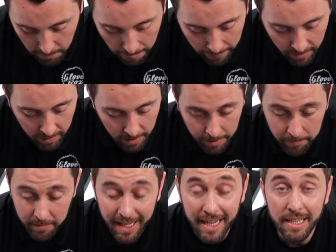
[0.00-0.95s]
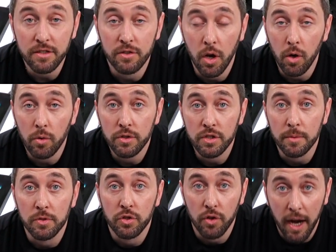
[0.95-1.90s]
Let us know,
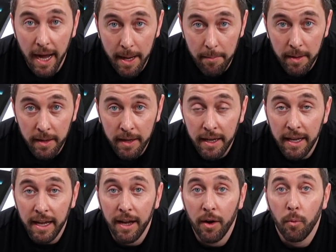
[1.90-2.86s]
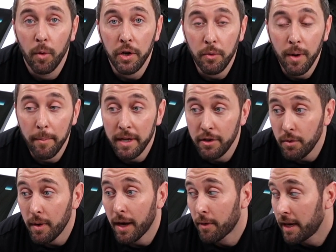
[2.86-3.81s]
subscribe, what you want me to do. I
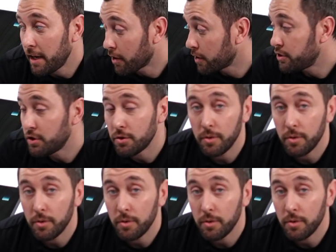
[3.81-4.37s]
already heard you.